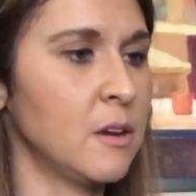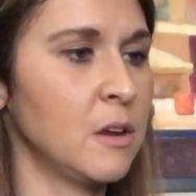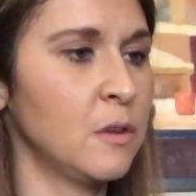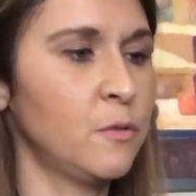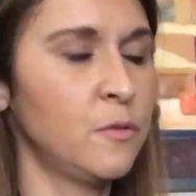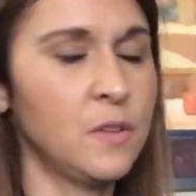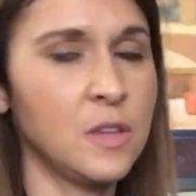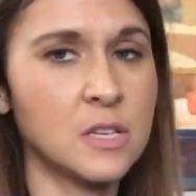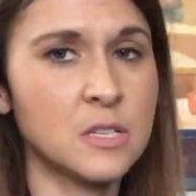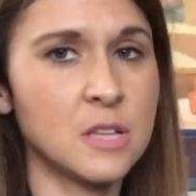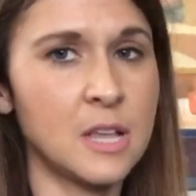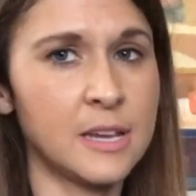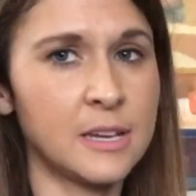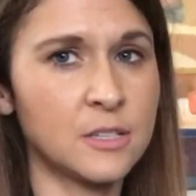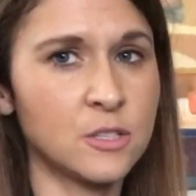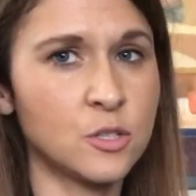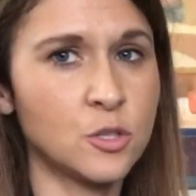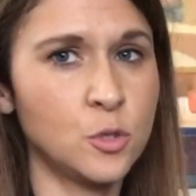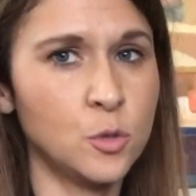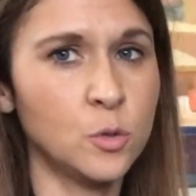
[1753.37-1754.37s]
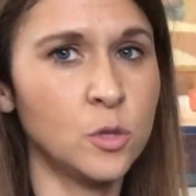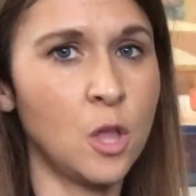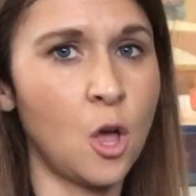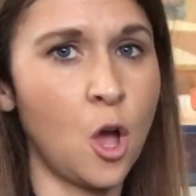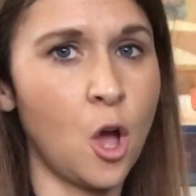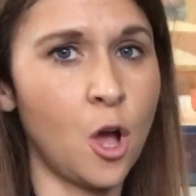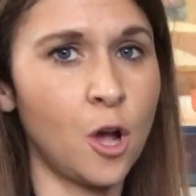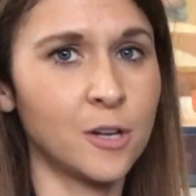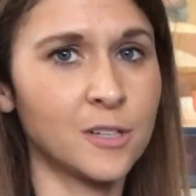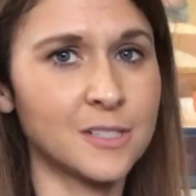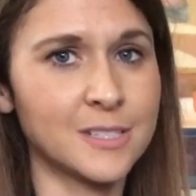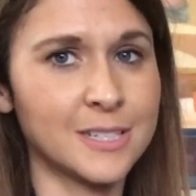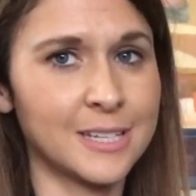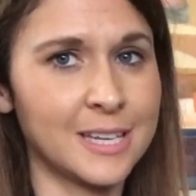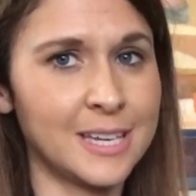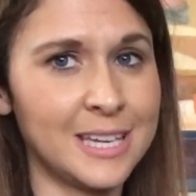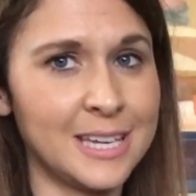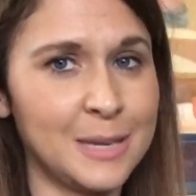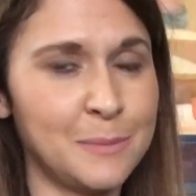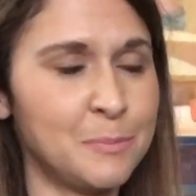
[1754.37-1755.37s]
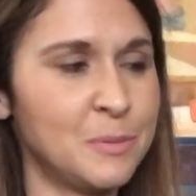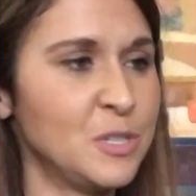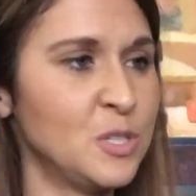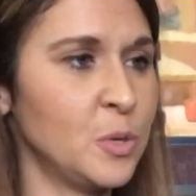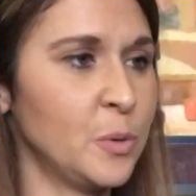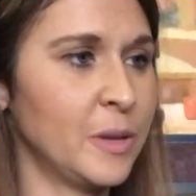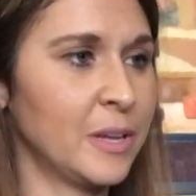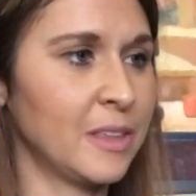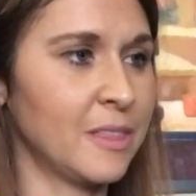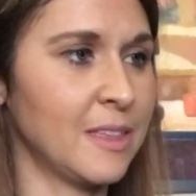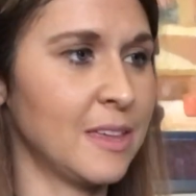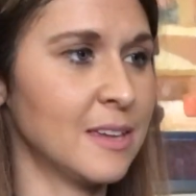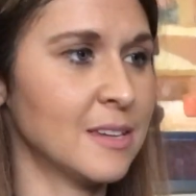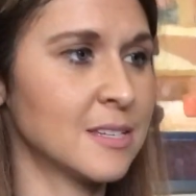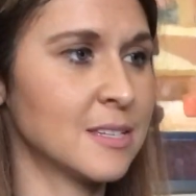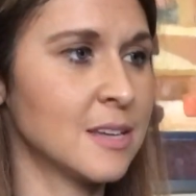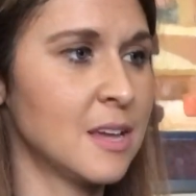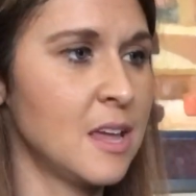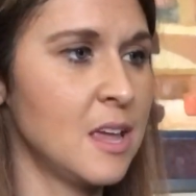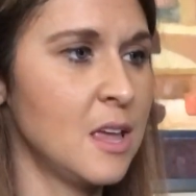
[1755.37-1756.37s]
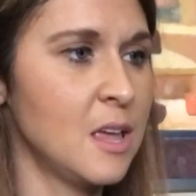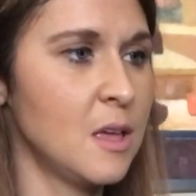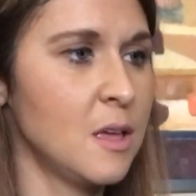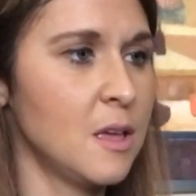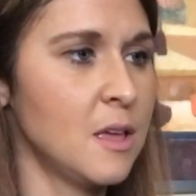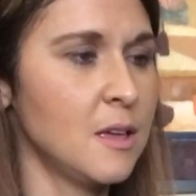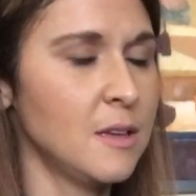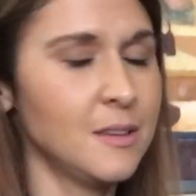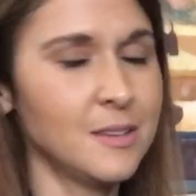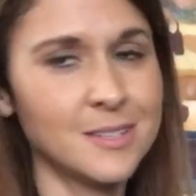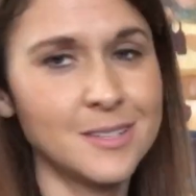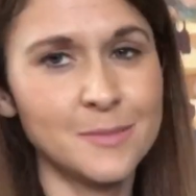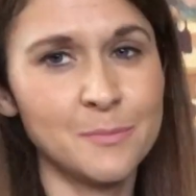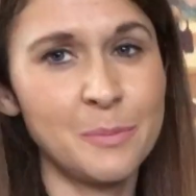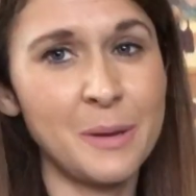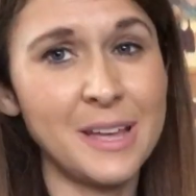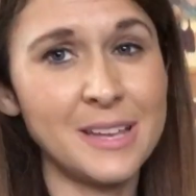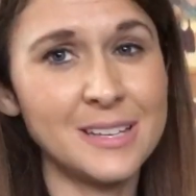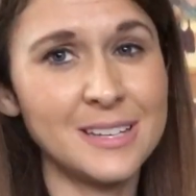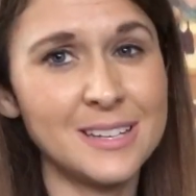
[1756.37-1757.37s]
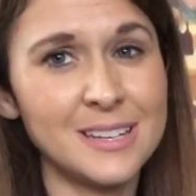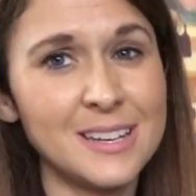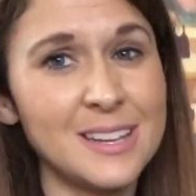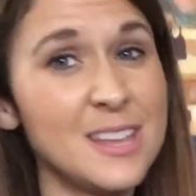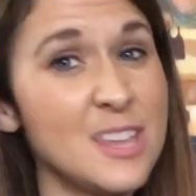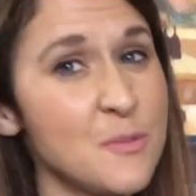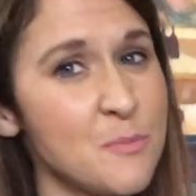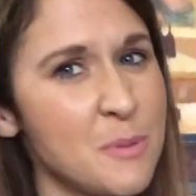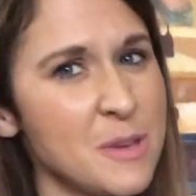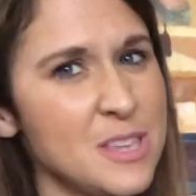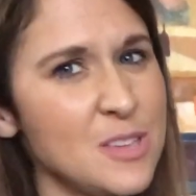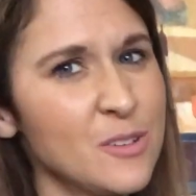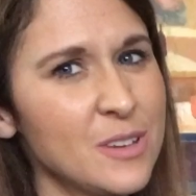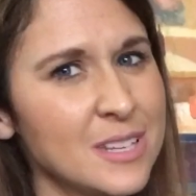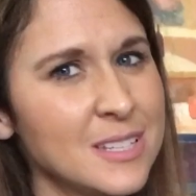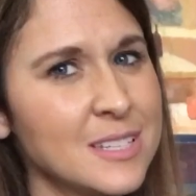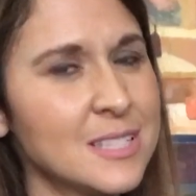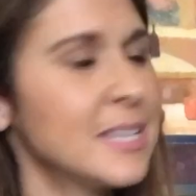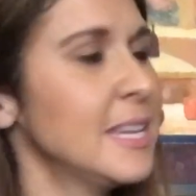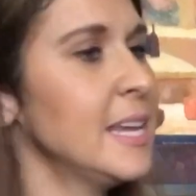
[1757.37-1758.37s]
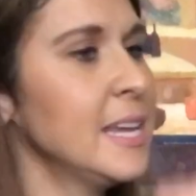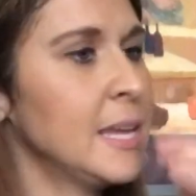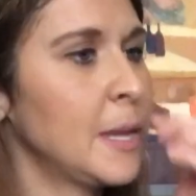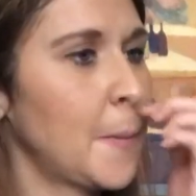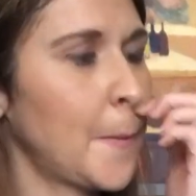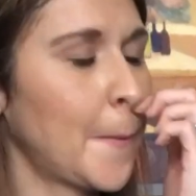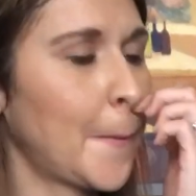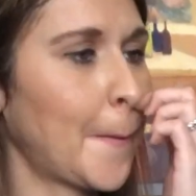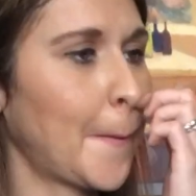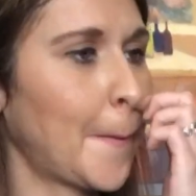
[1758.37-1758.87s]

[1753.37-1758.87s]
It feels like it's too long to keep doing this. But you can see